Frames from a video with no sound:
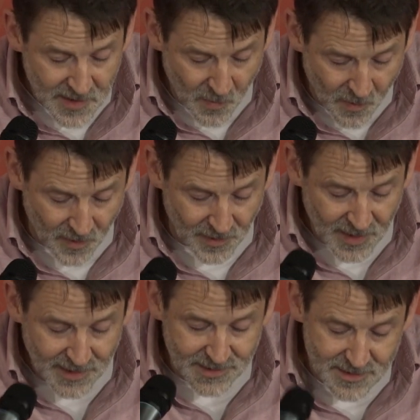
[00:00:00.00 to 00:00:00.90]
war
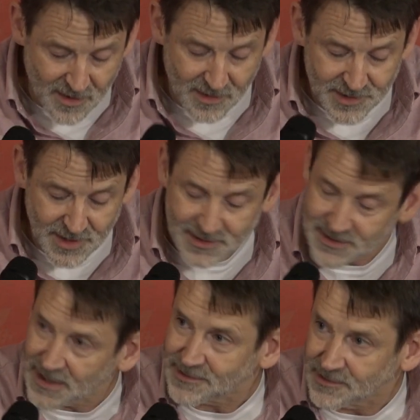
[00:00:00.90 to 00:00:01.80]
is not just a
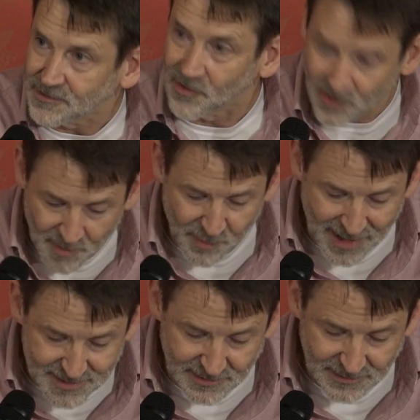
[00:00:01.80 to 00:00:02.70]
technical or a
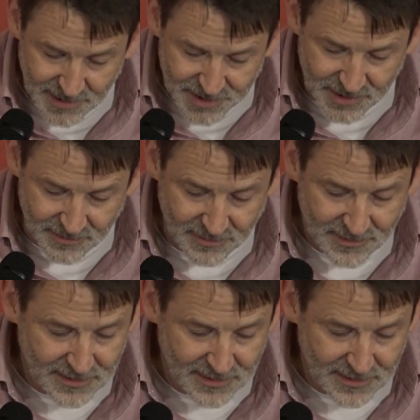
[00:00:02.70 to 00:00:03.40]
practical issue.